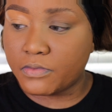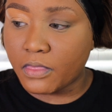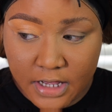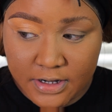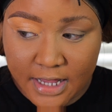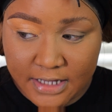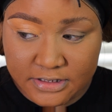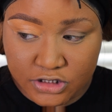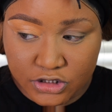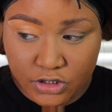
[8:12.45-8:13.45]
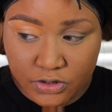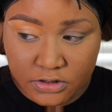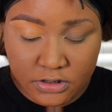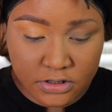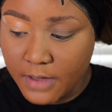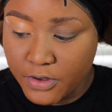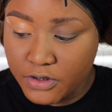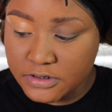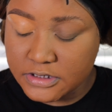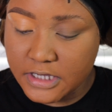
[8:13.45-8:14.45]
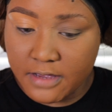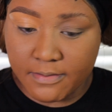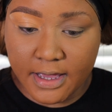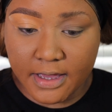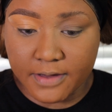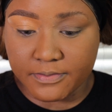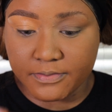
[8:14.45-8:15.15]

Now that is done, I'm going to take my